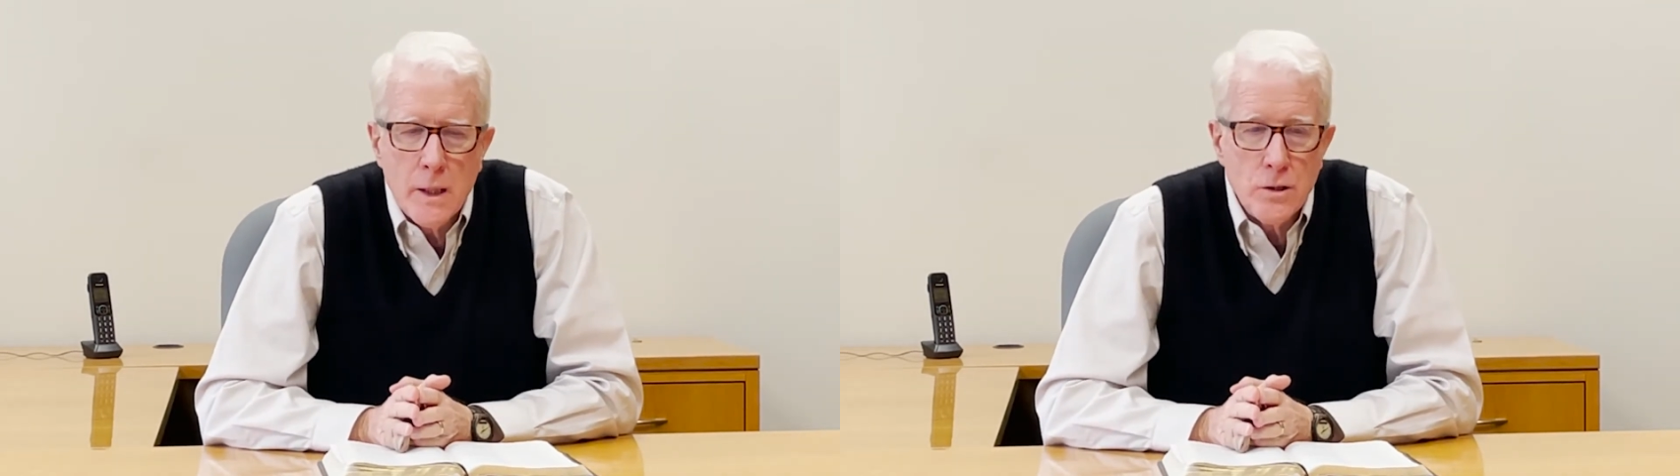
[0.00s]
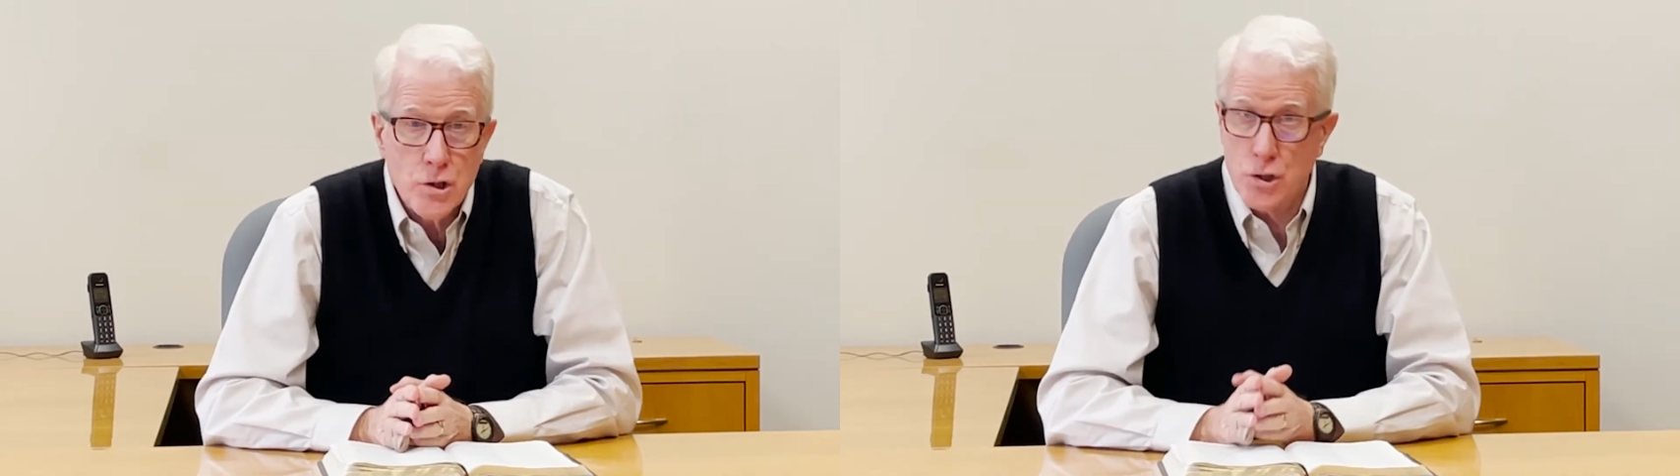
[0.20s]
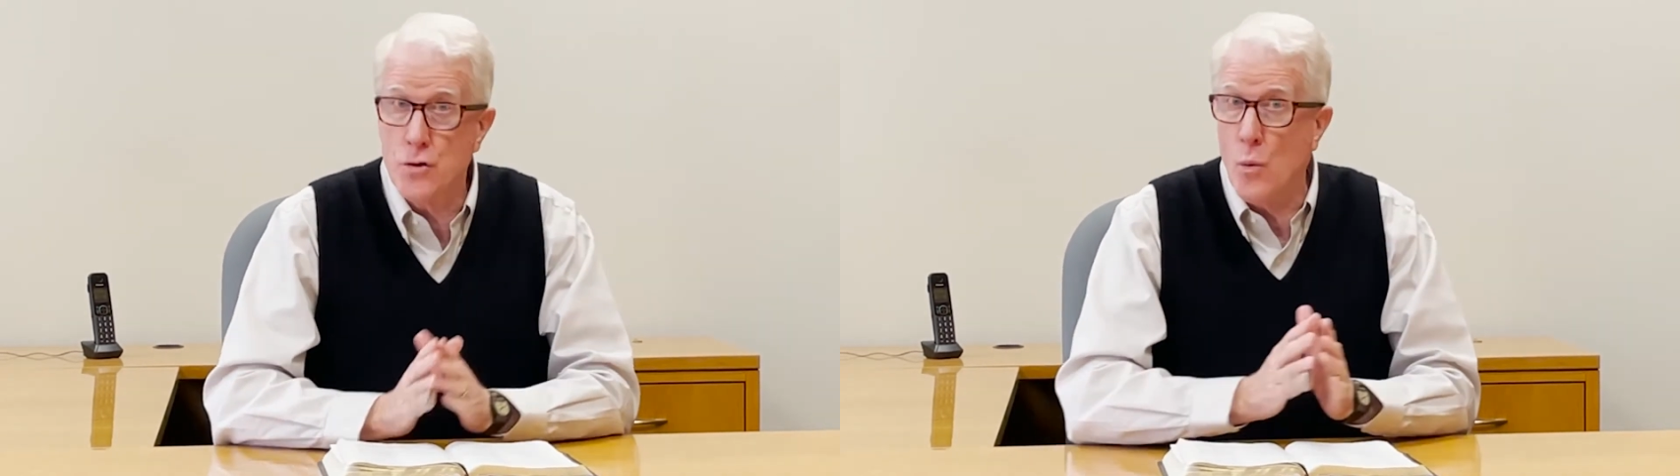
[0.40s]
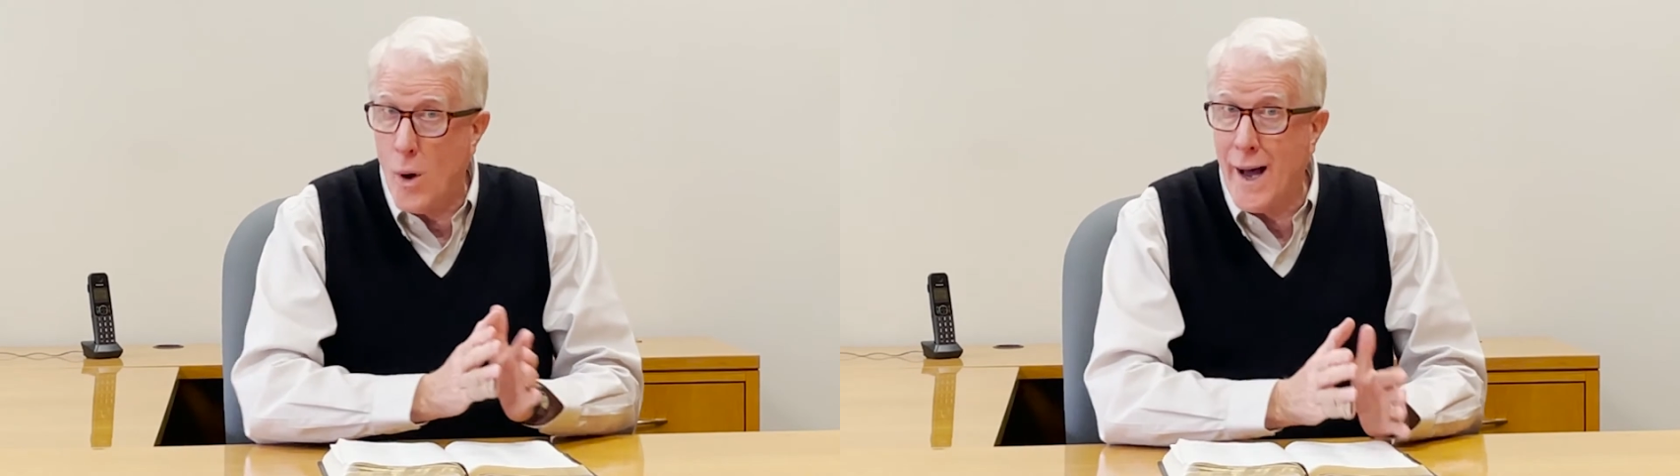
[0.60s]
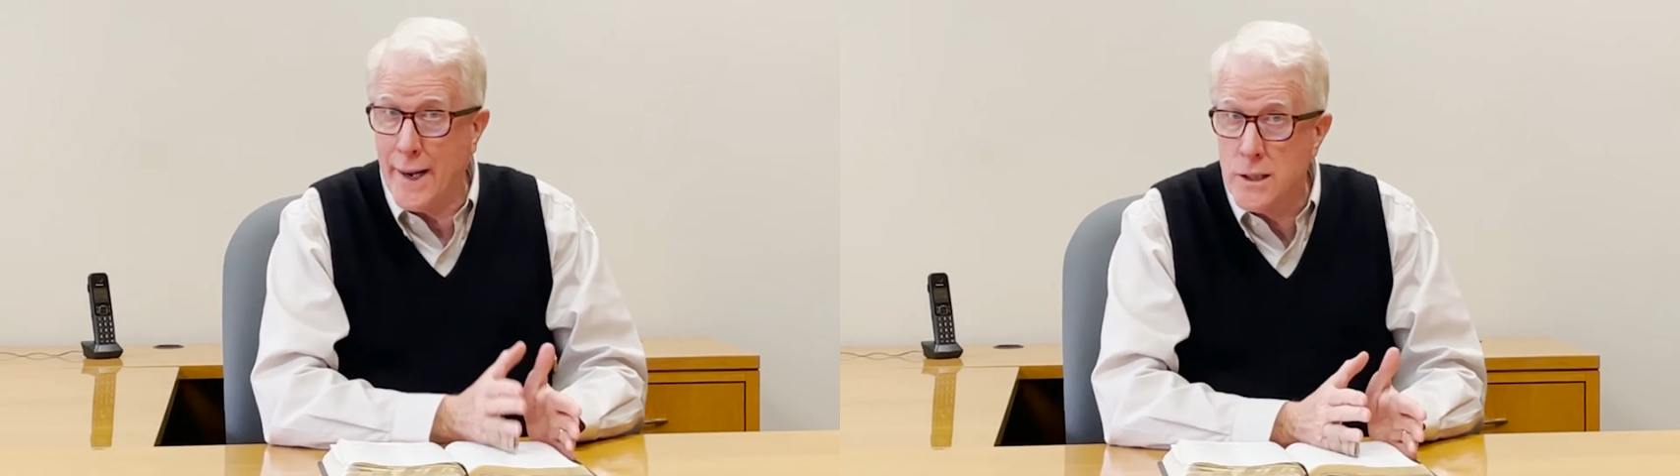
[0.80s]
Just as the
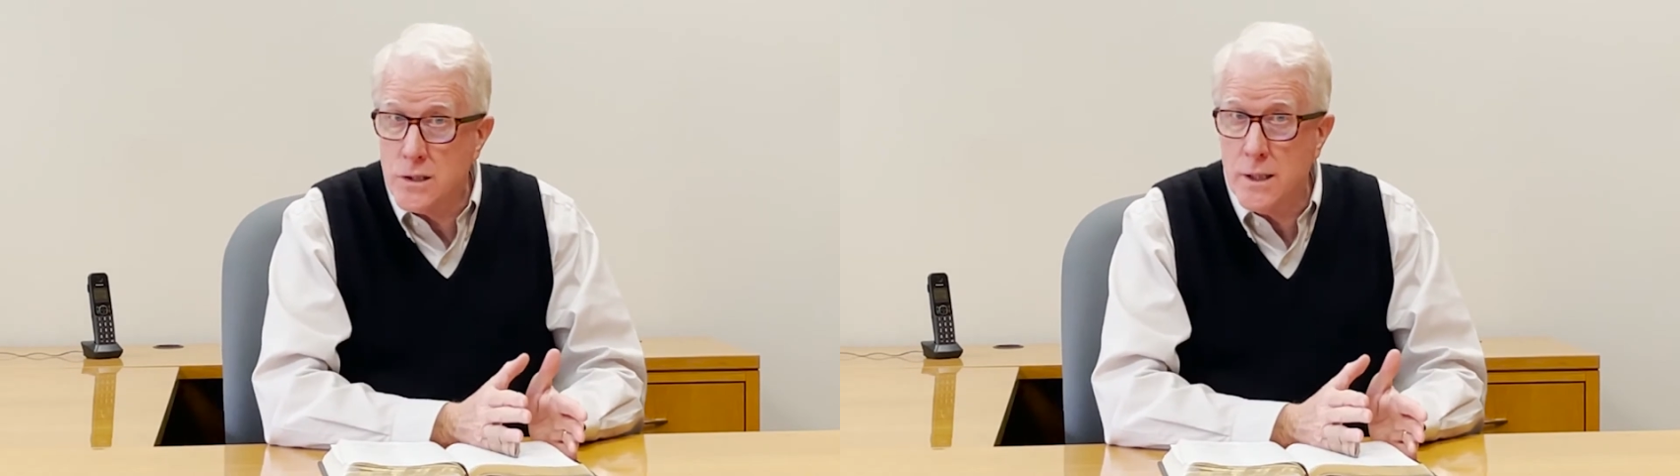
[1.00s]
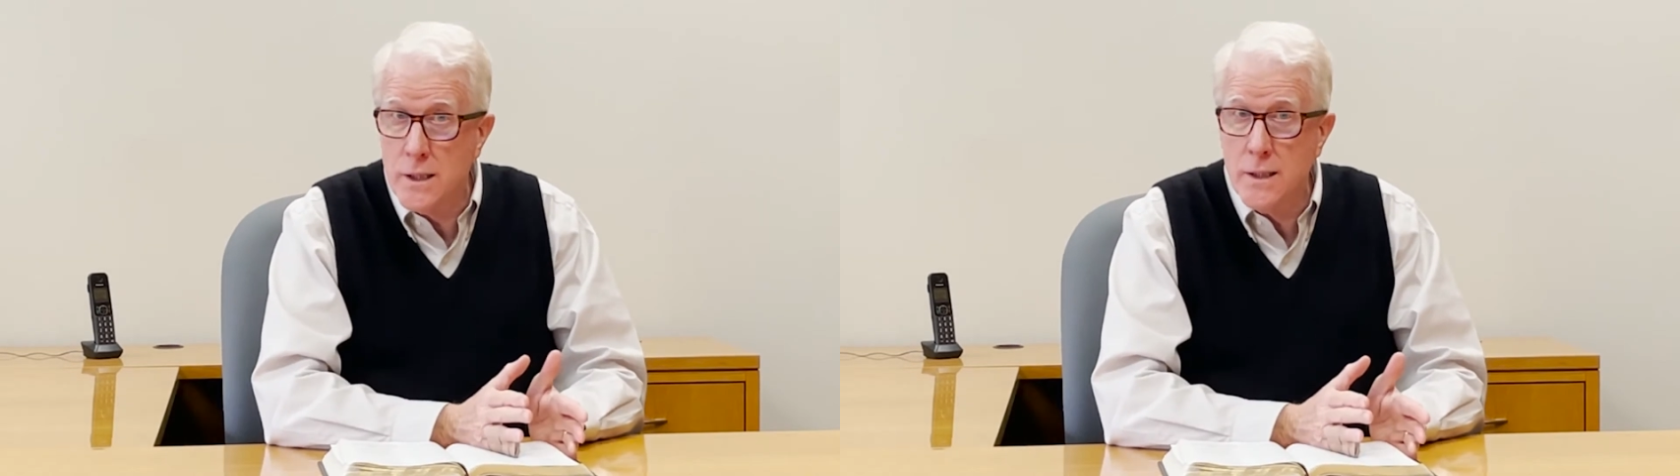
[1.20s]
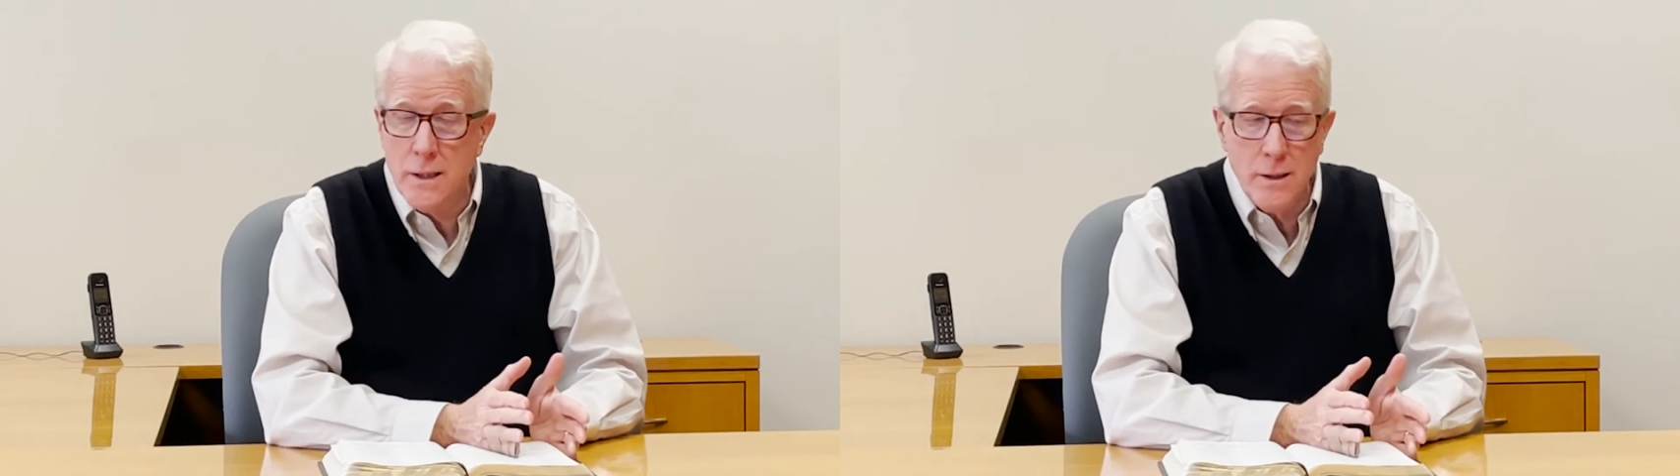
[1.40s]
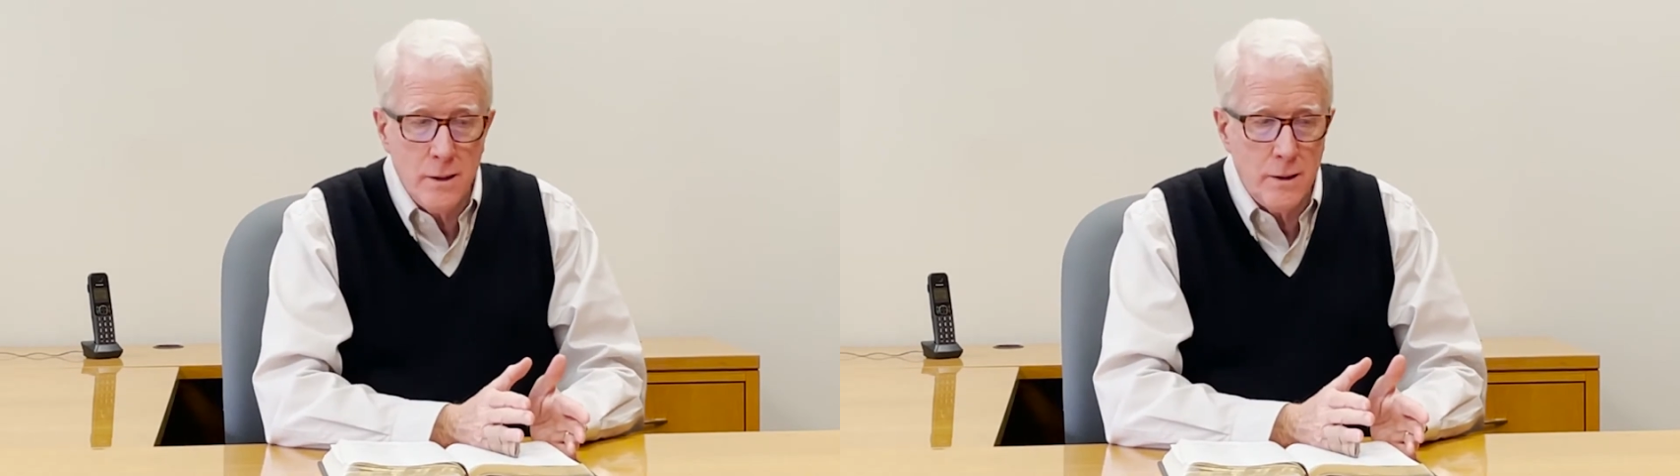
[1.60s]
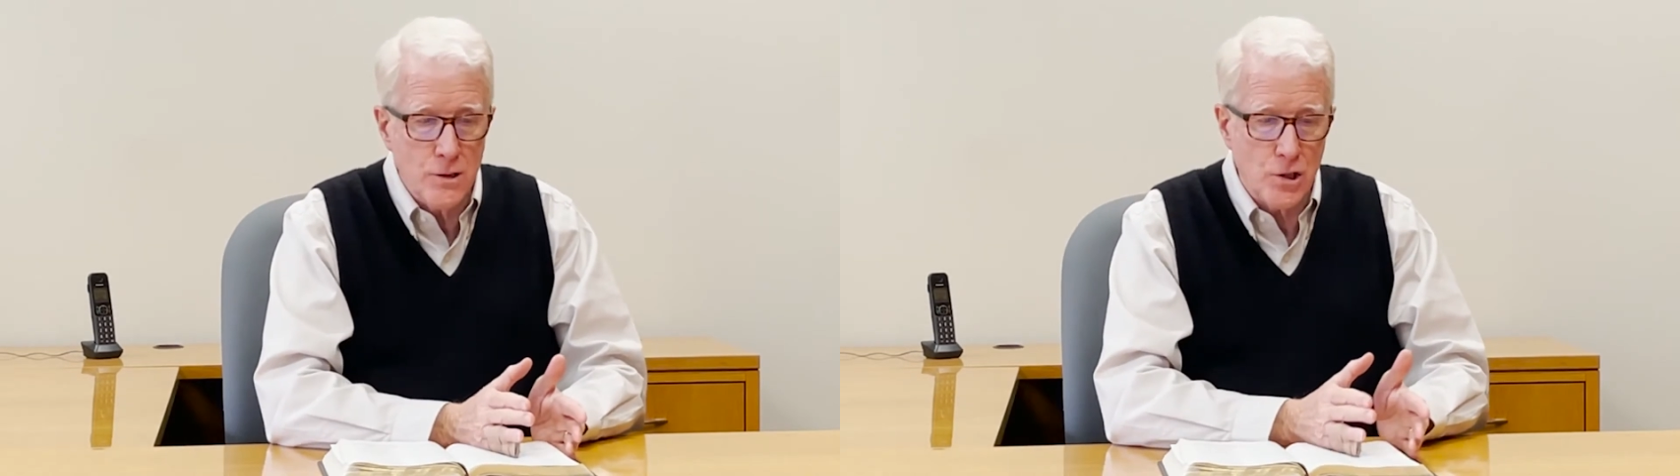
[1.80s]
wise
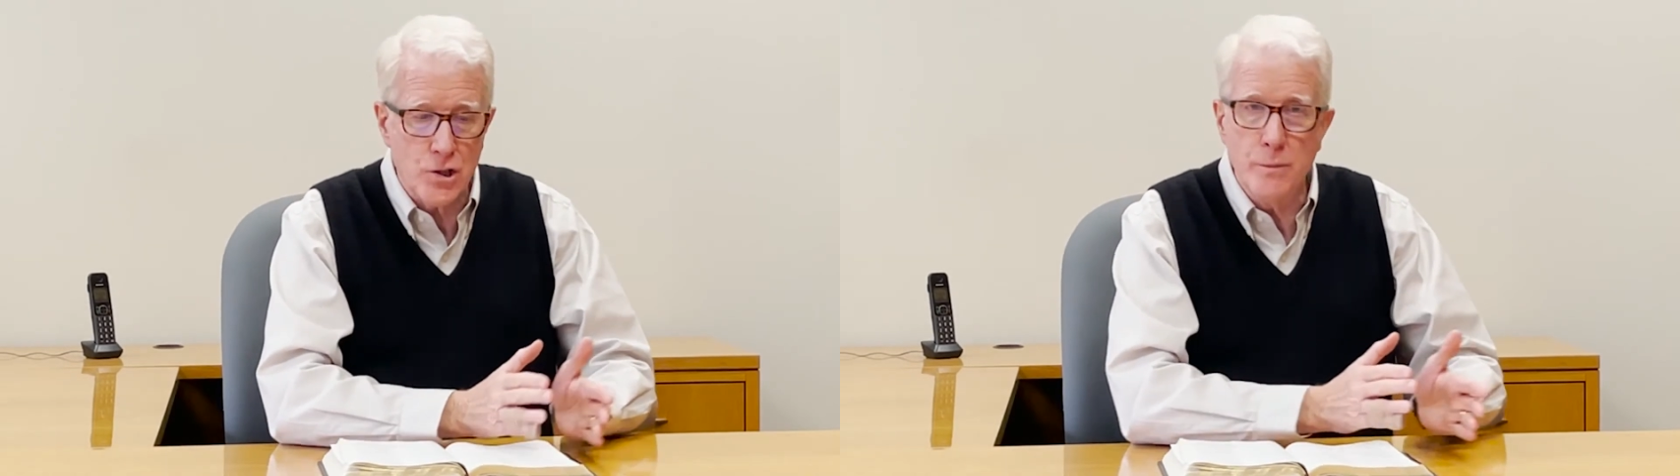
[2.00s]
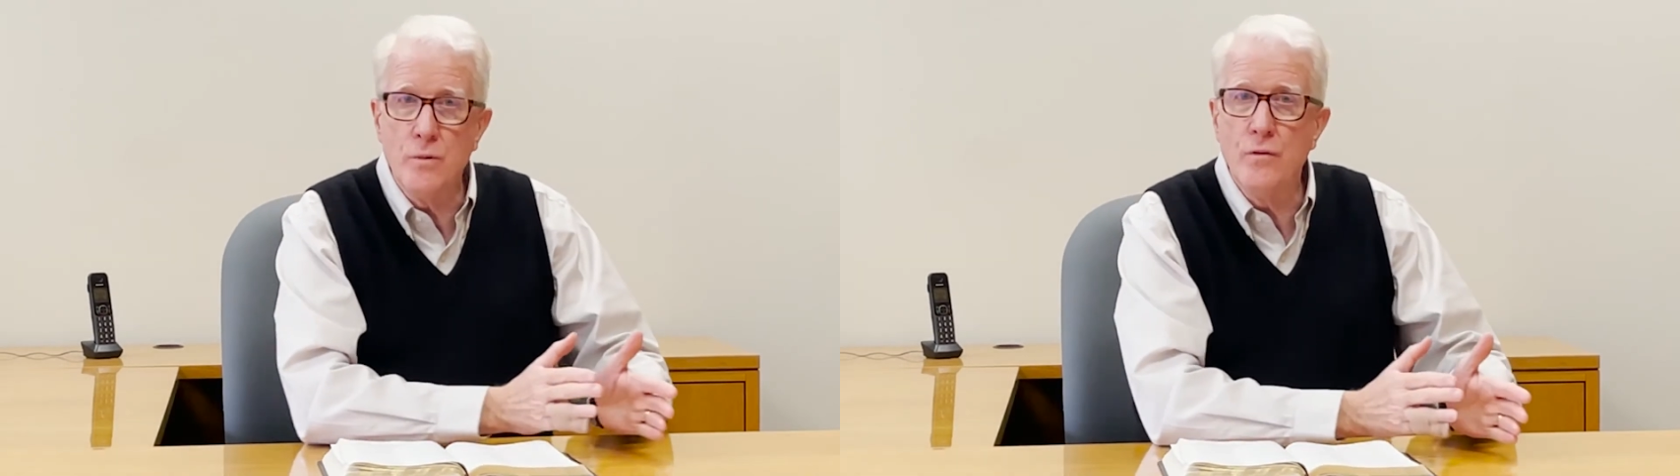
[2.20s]
is a symbol